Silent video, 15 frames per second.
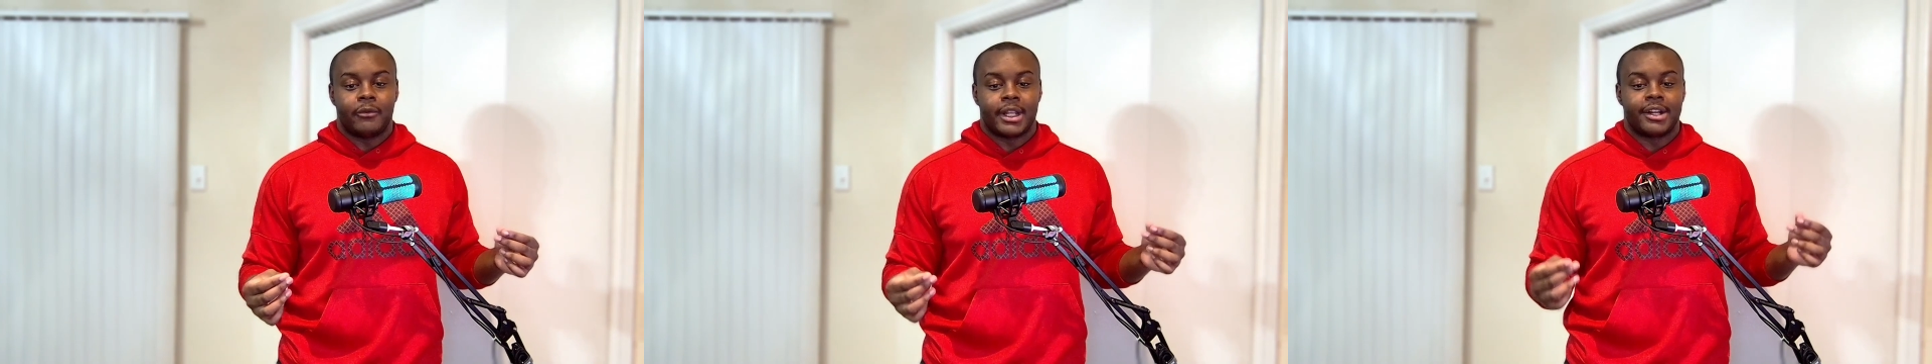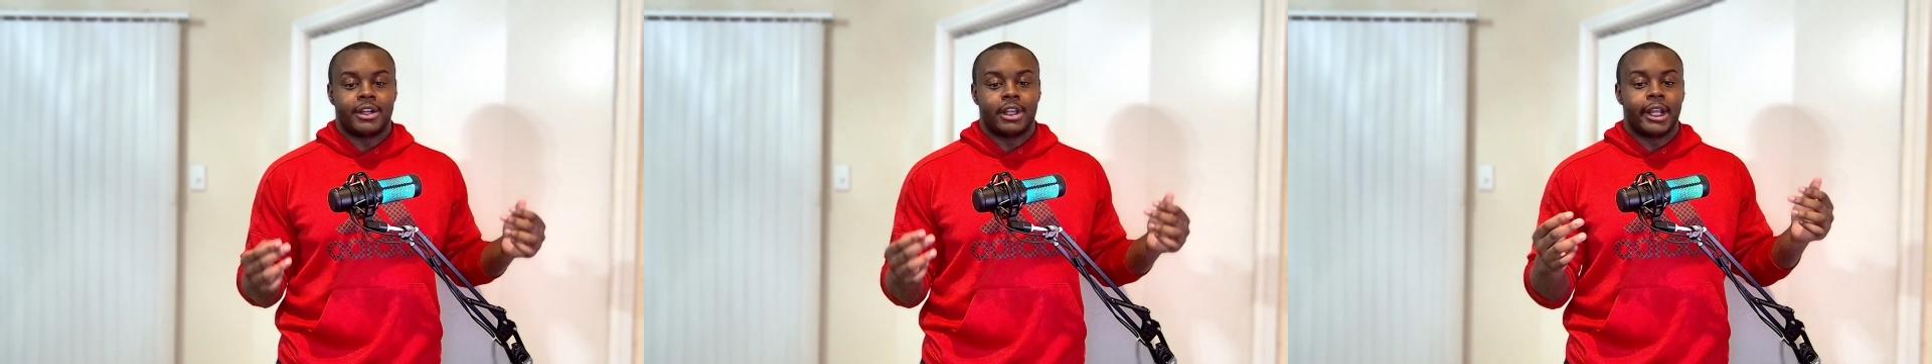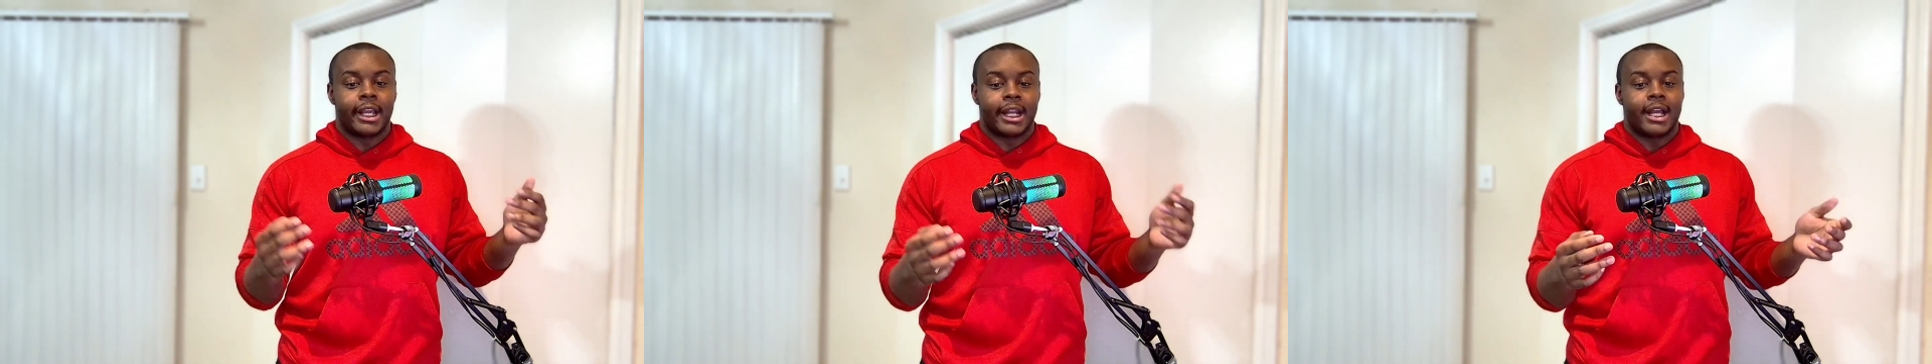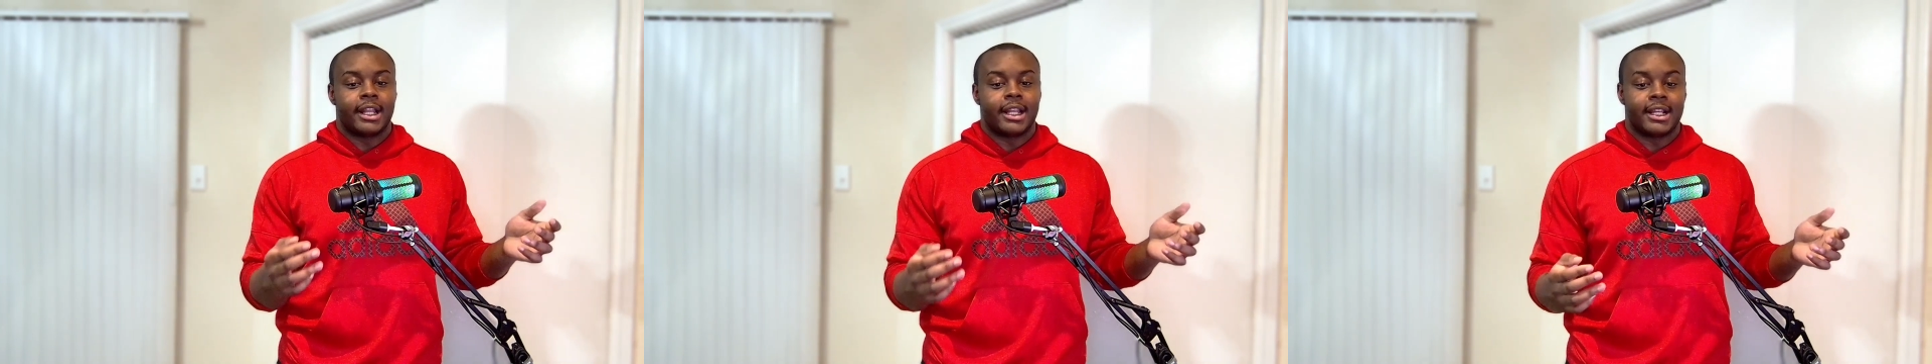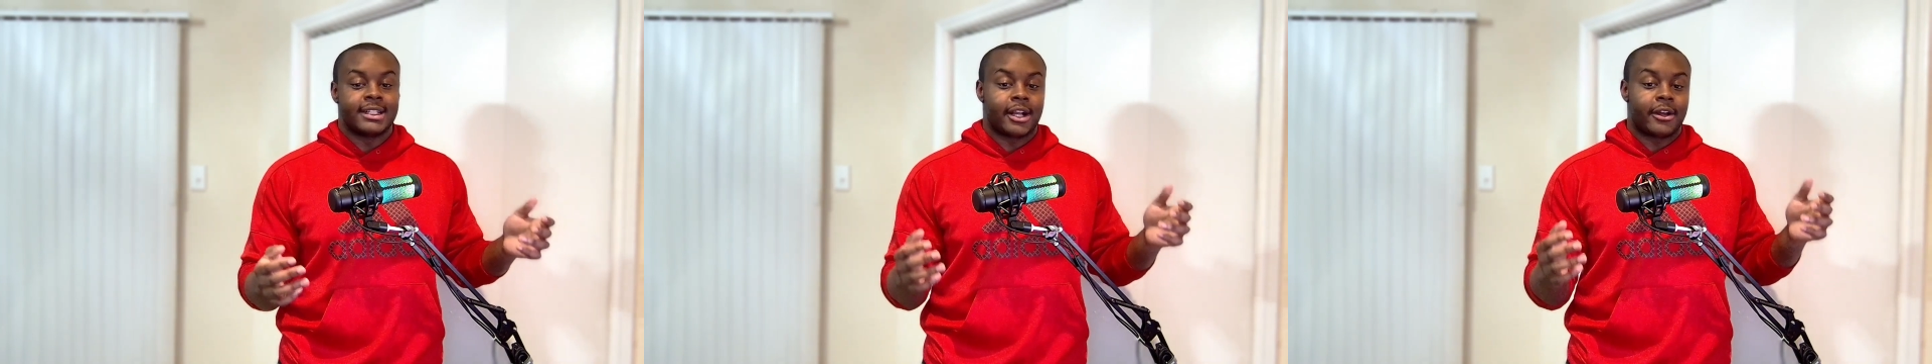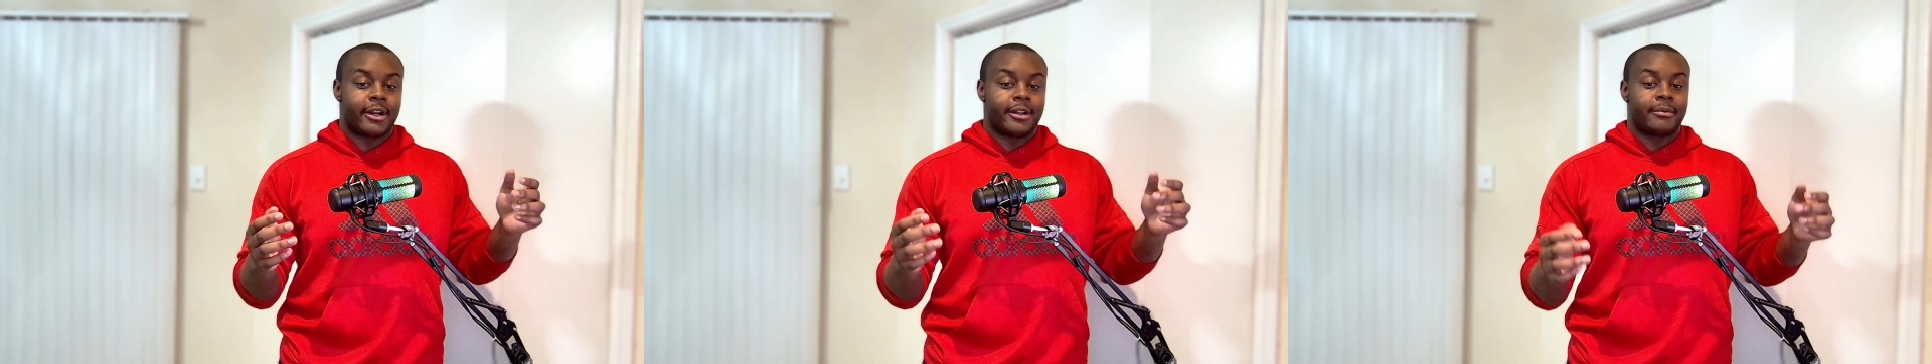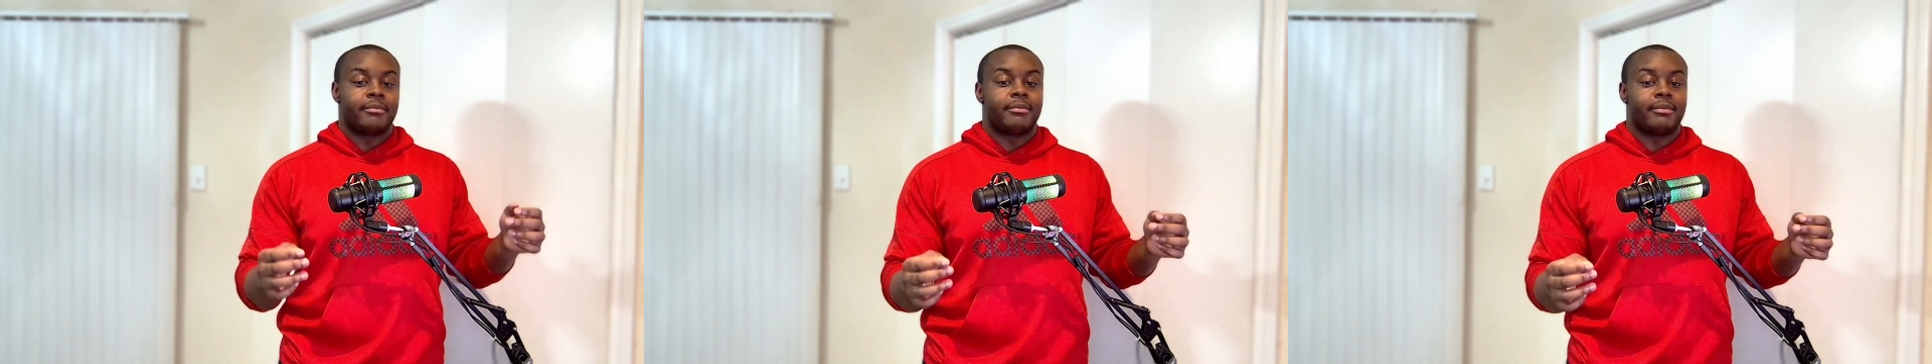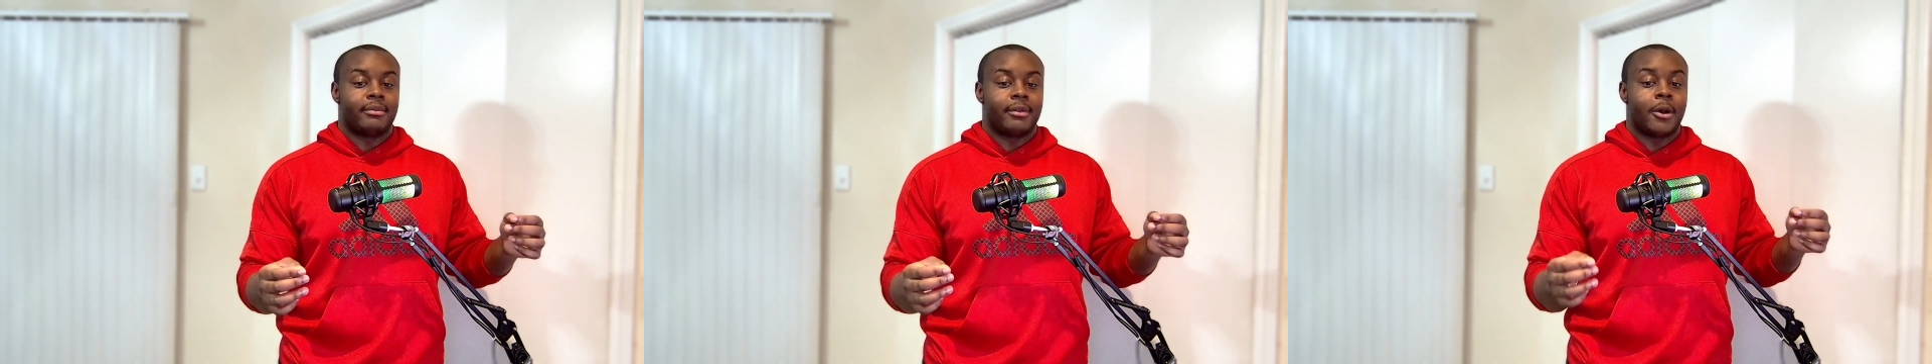When they're looking at, it's not gonna
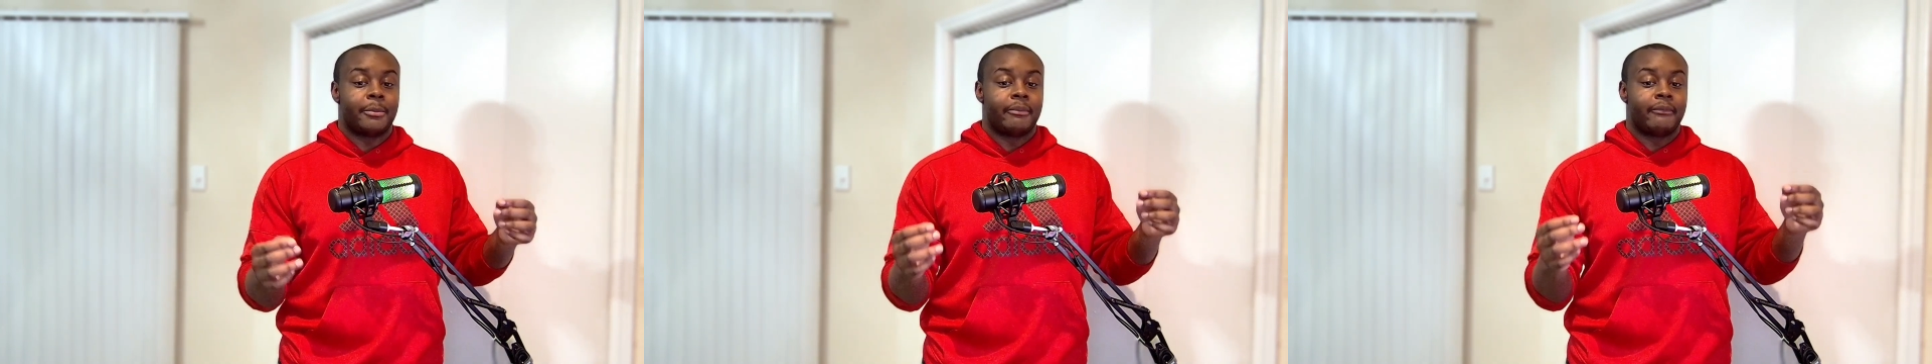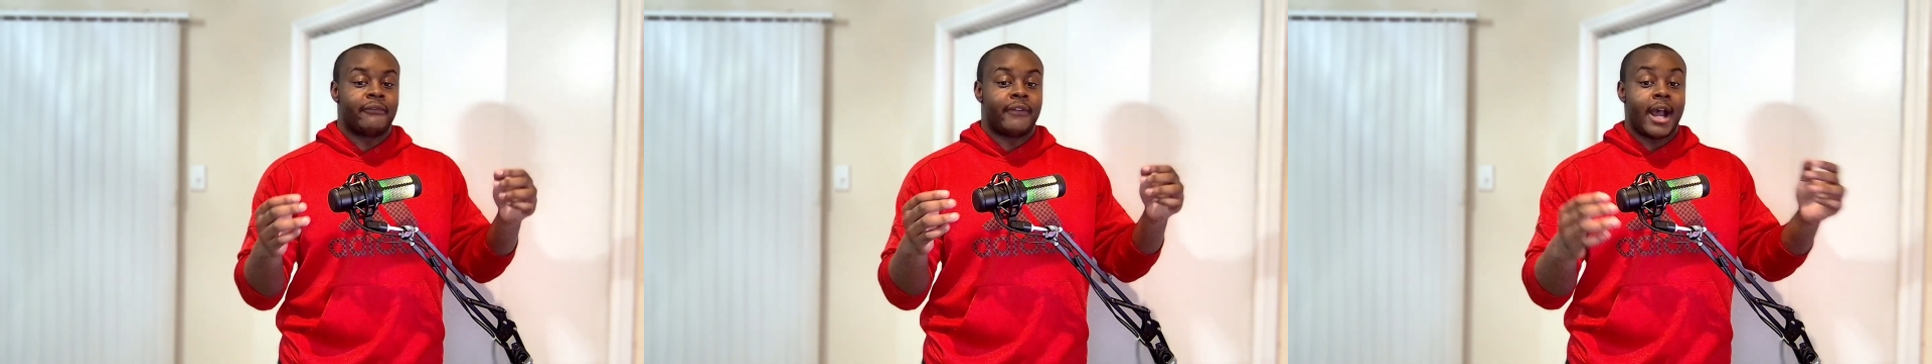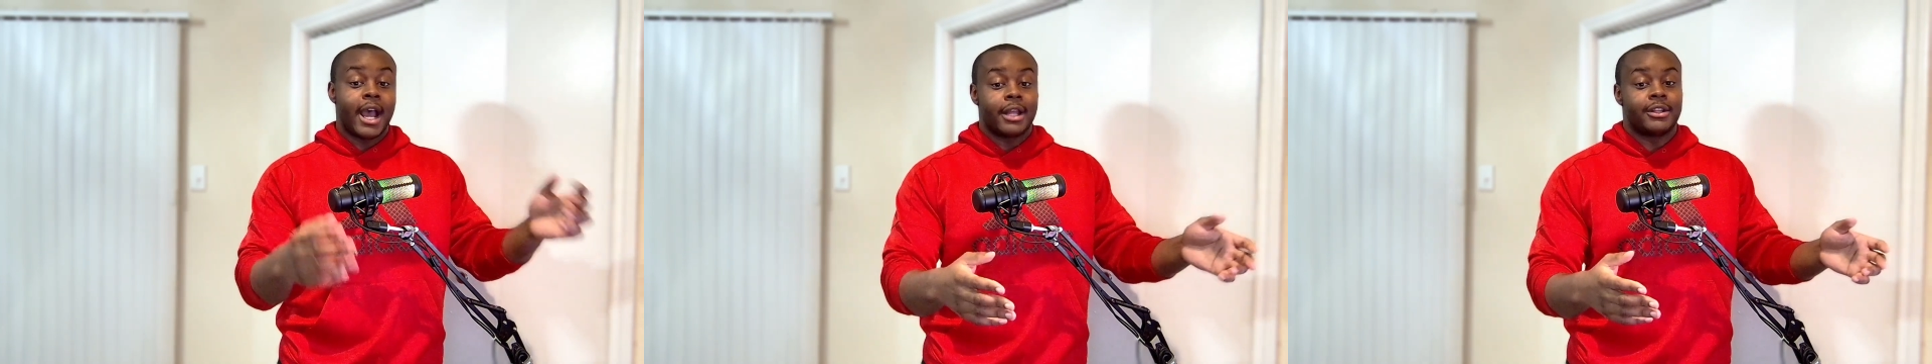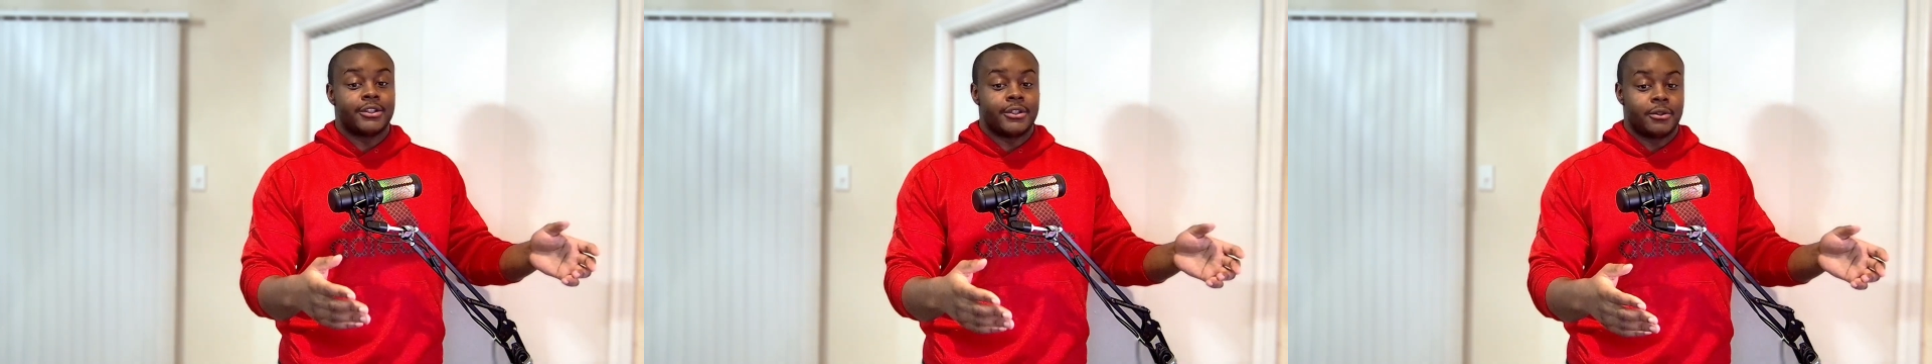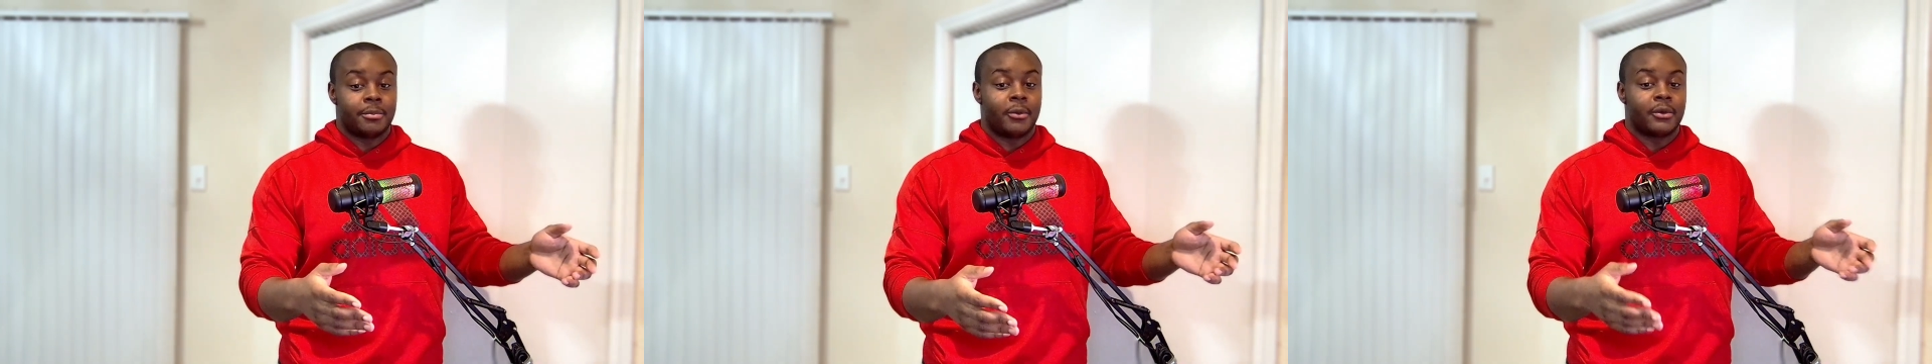find you,